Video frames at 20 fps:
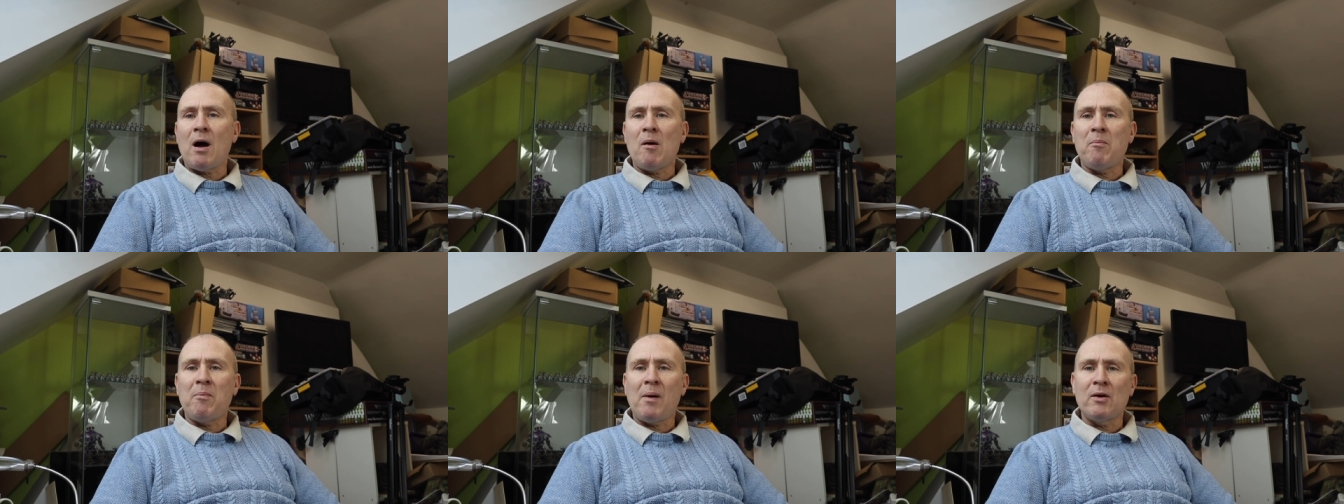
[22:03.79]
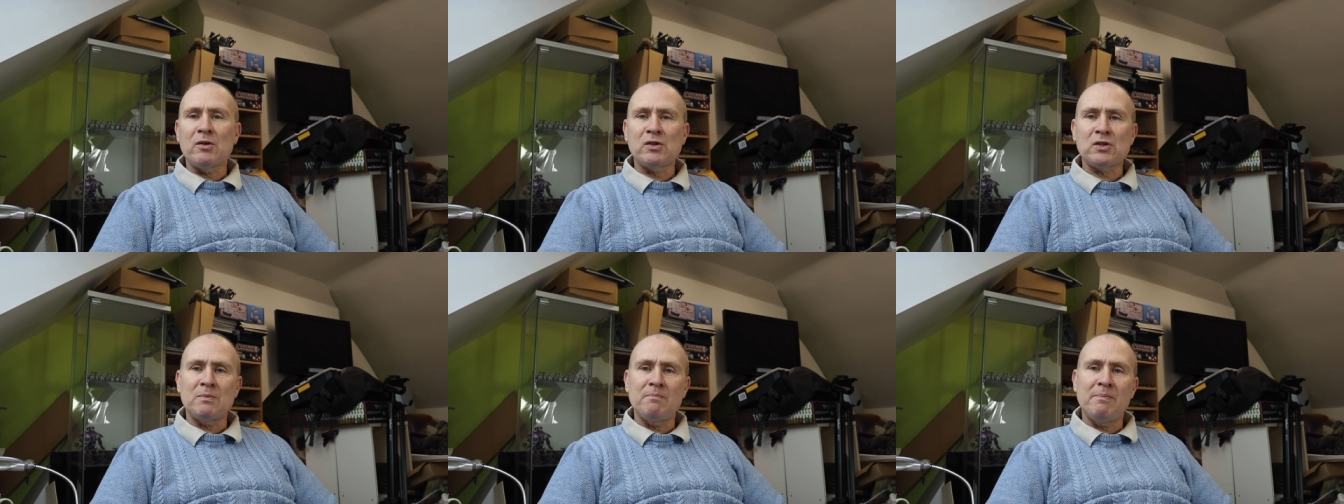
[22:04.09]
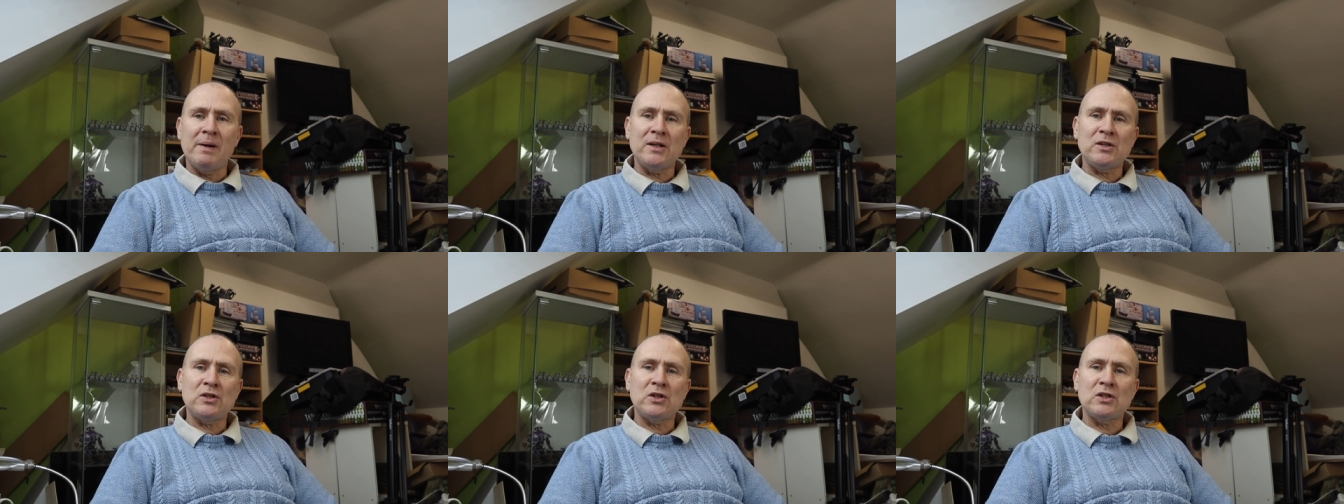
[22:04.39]
I'll post some
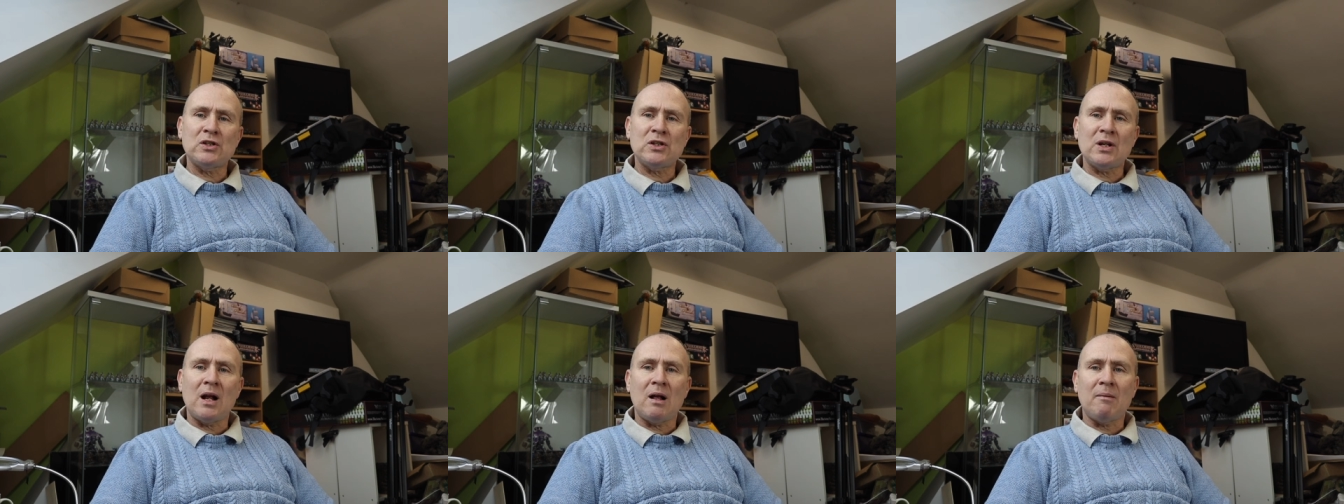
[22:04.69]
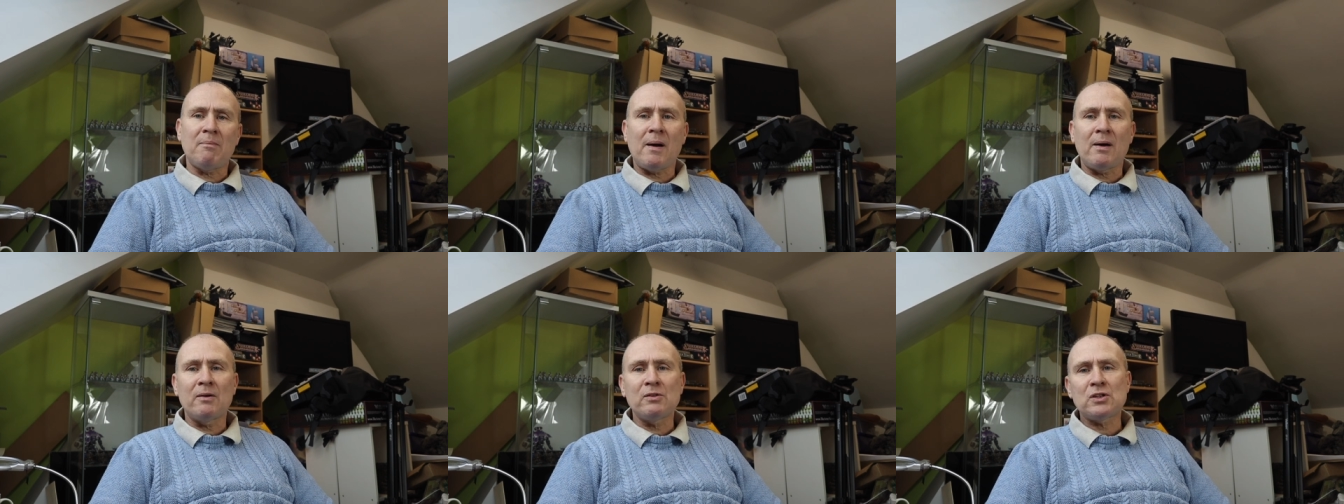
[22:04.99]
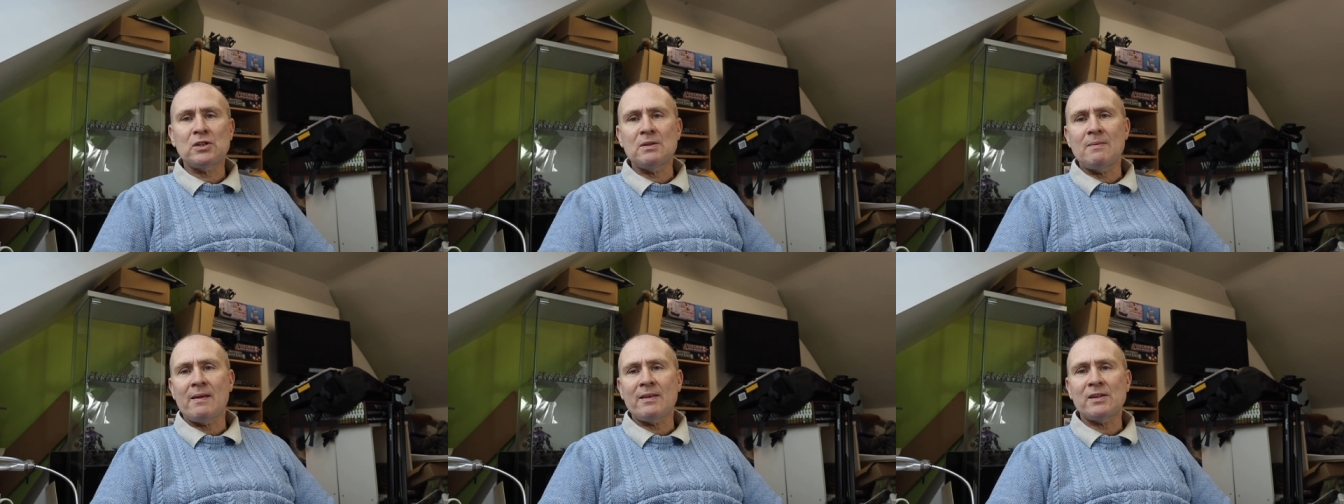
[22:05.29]
pictures and I'll
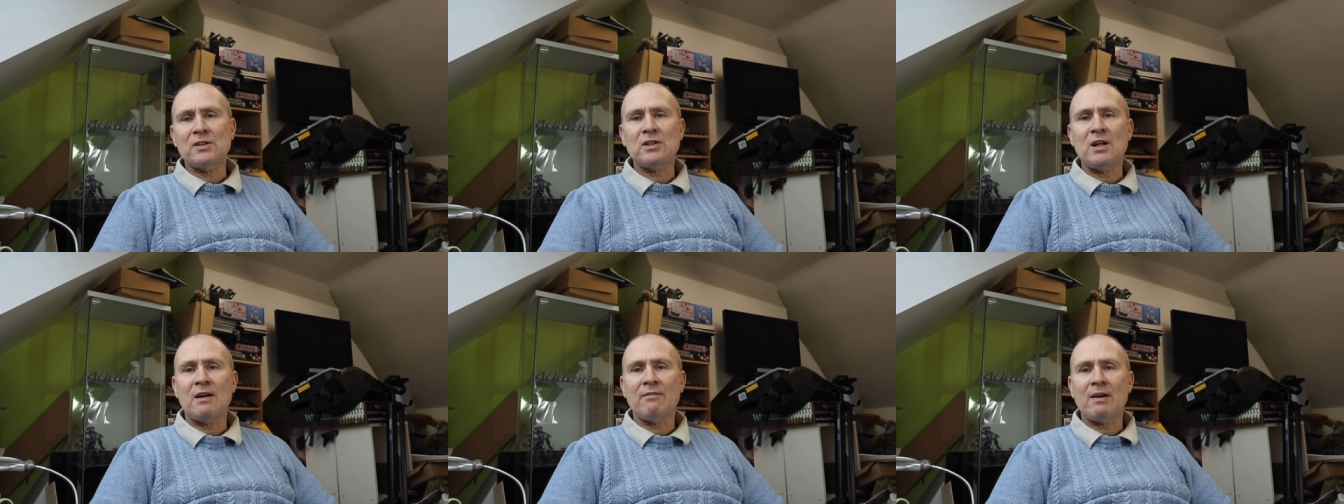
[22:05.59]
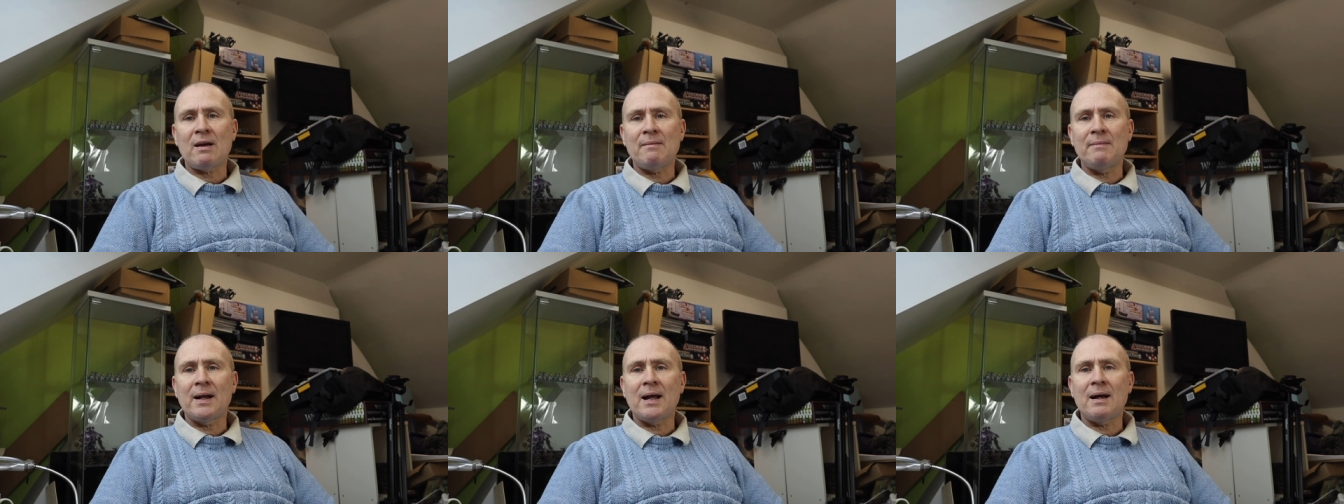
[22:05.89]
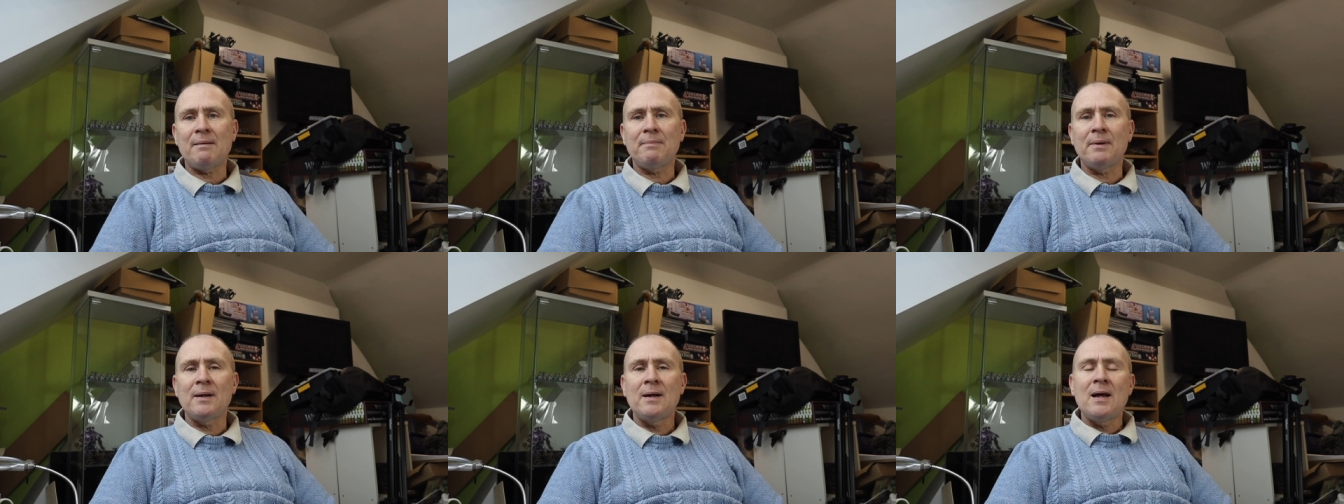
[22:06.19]
post some other stuff coming
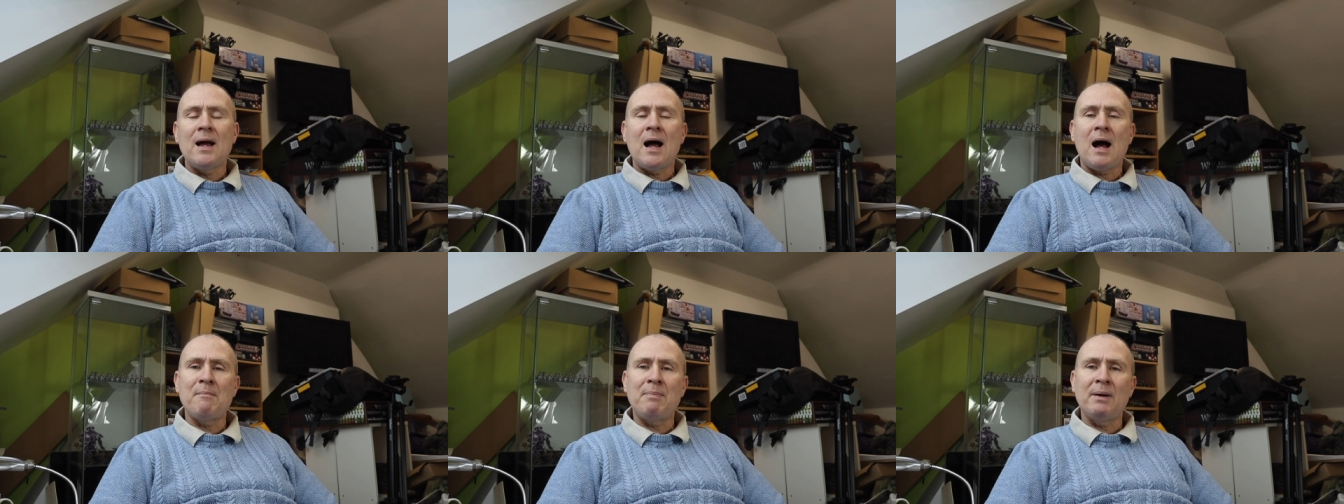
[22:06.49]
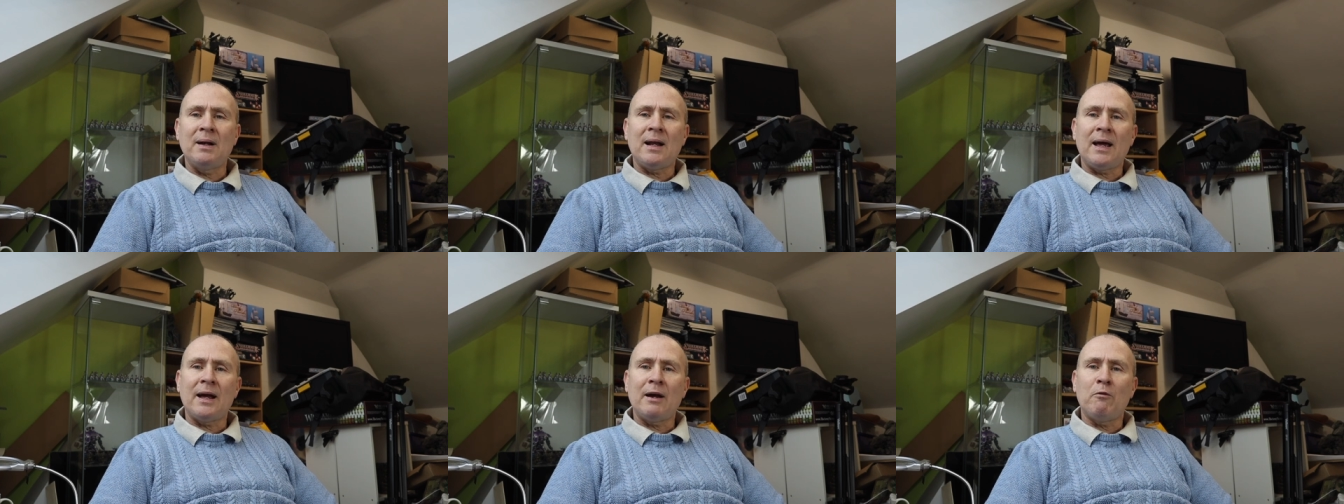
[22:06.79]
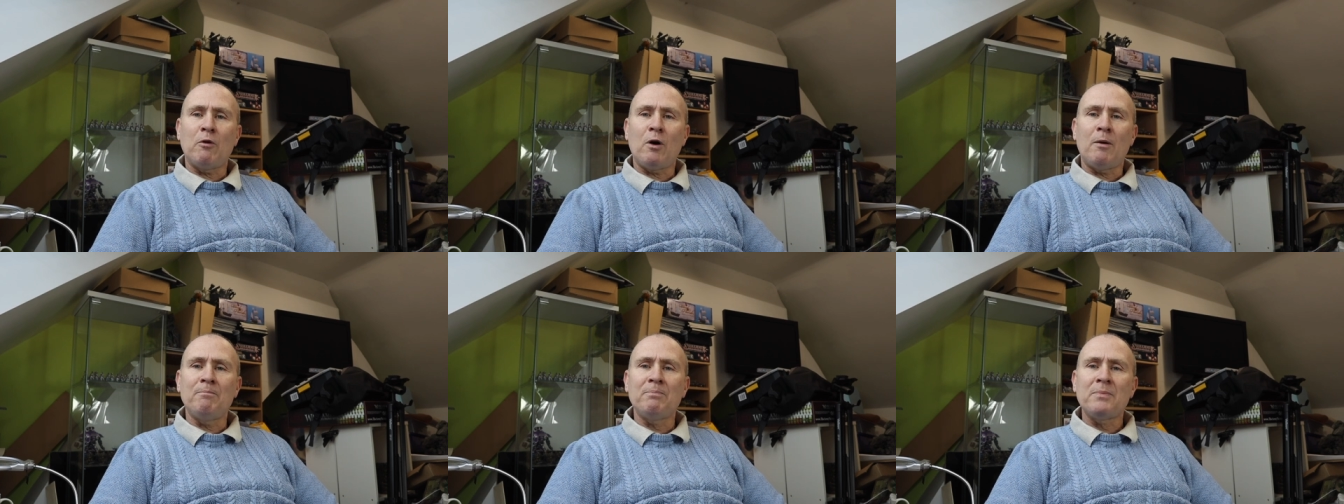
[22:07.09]
up a bit
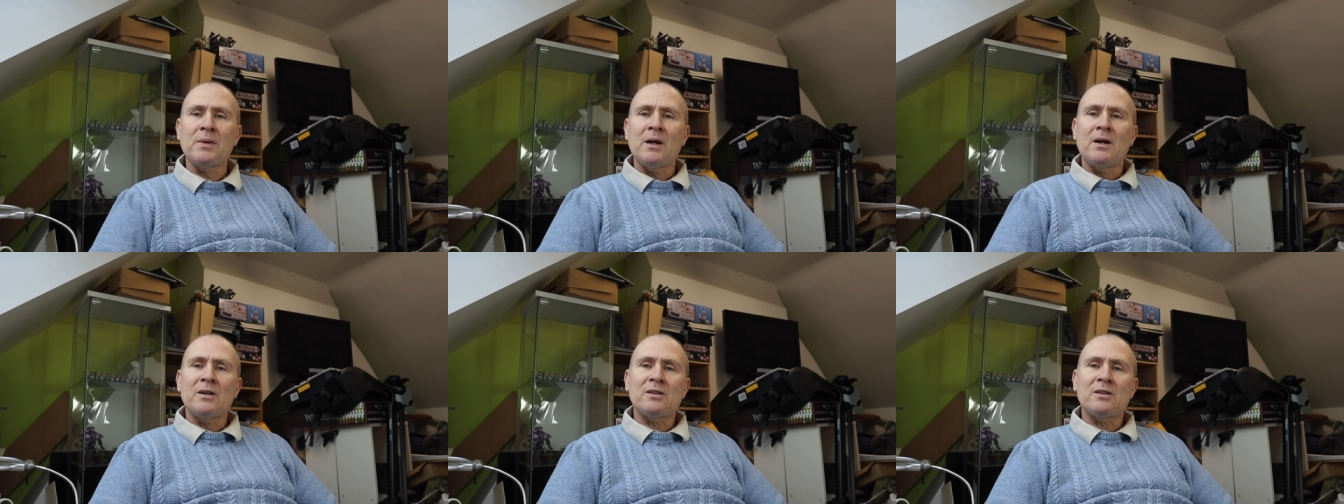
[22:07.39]
later on.